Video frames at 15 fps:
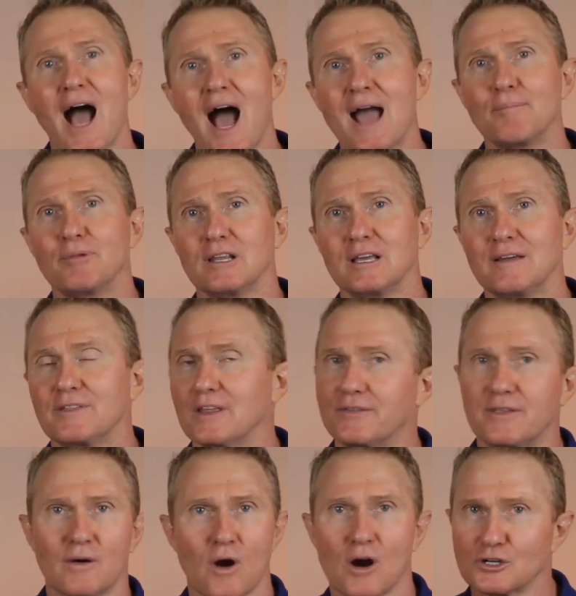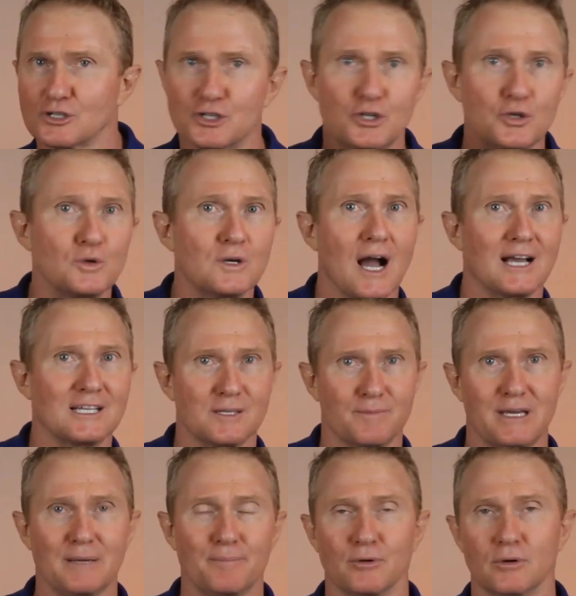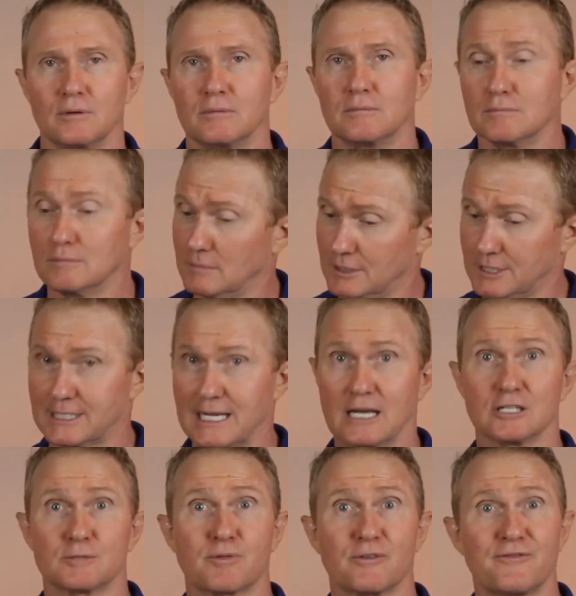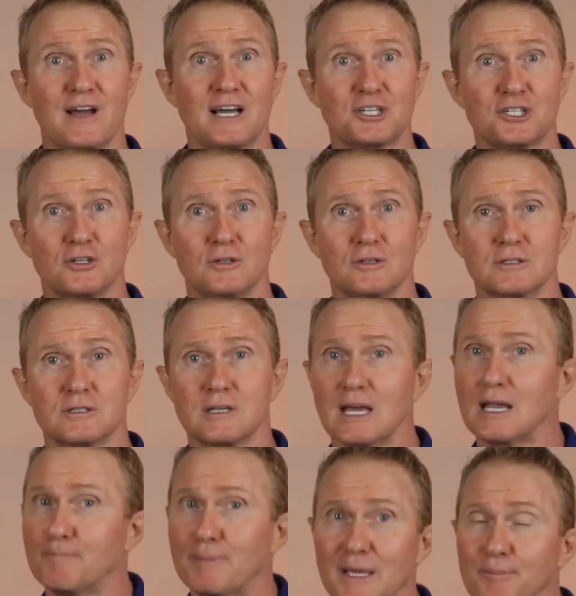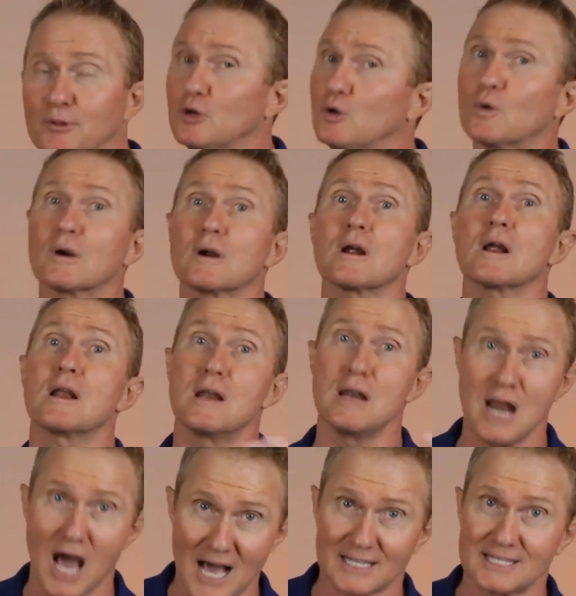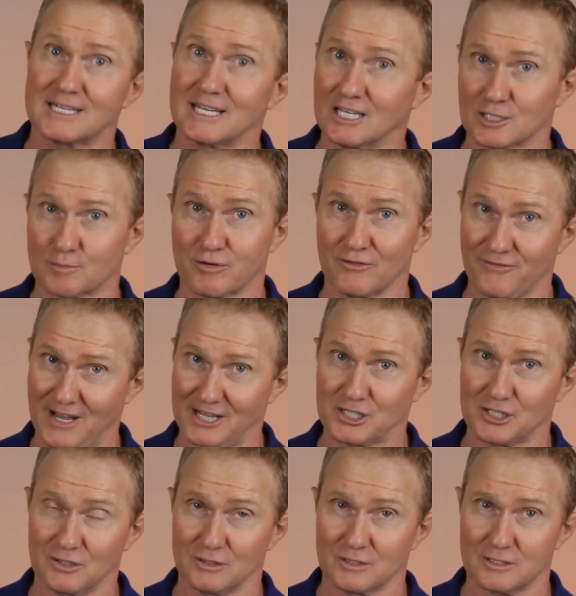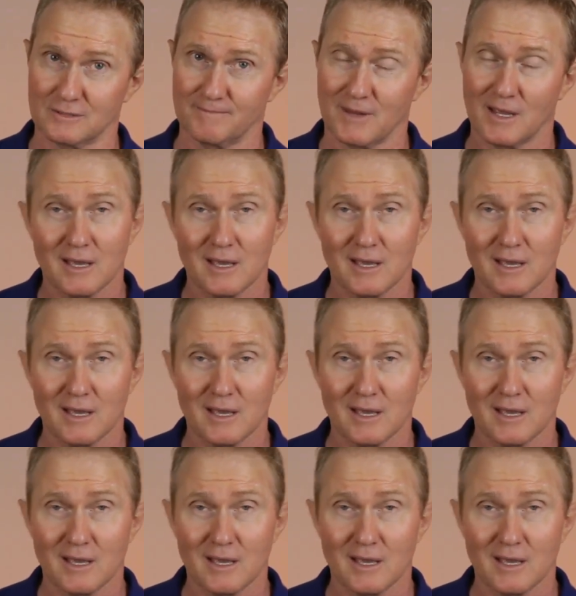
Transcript: I believe that there are two kinds of people. Sales professionals and people who are not sales professionals.